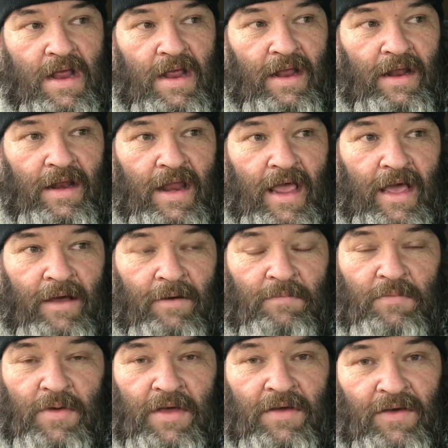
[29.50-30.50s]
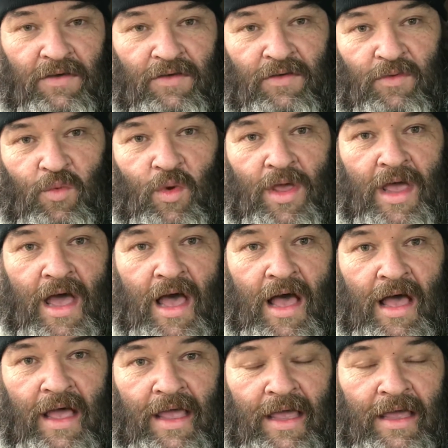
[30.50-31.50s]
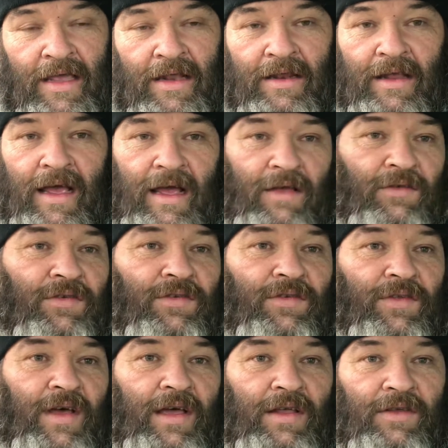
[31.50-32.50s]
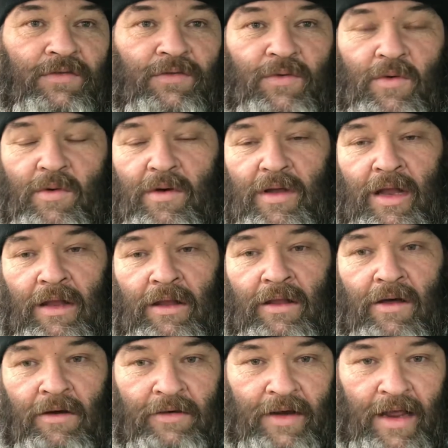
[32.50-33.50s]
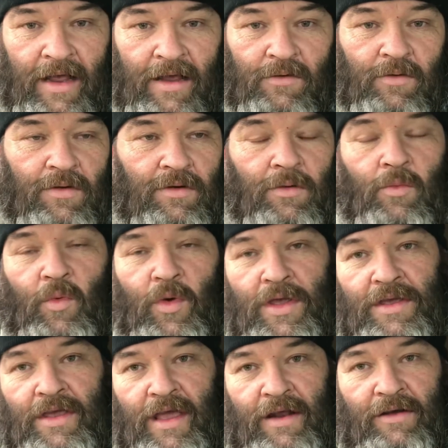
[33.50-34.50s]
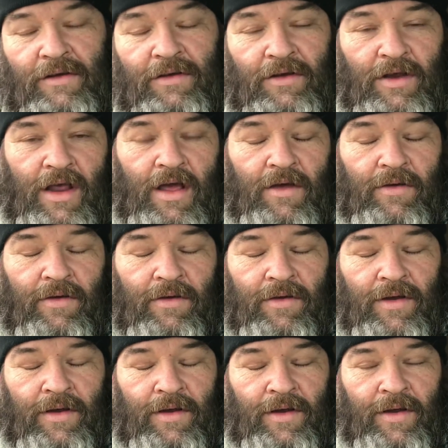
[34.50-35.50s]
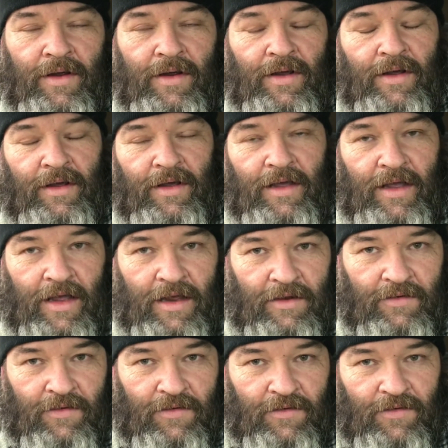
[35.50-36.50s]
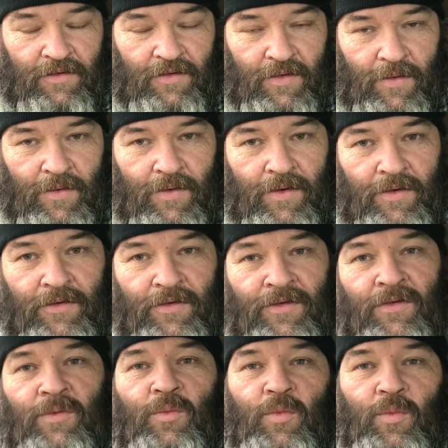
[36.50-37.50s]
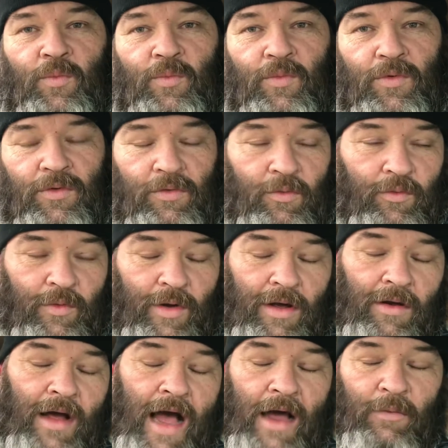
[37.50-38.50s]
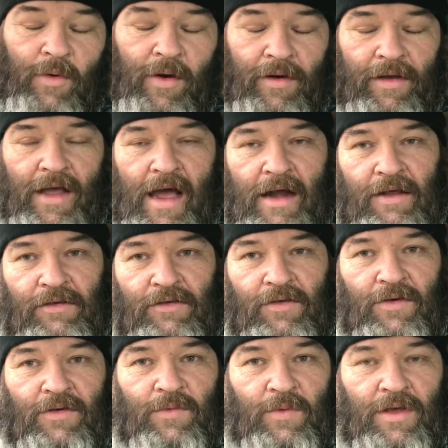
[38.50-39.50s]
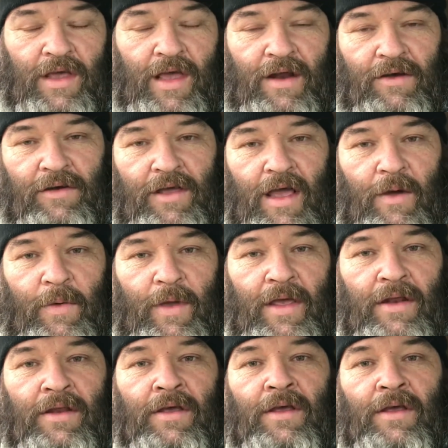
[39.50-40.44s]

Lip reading: Now, because we are in a stage 4 lockdown, we cannot go into the stores, well, hardware and gardening stores. We cannot go in.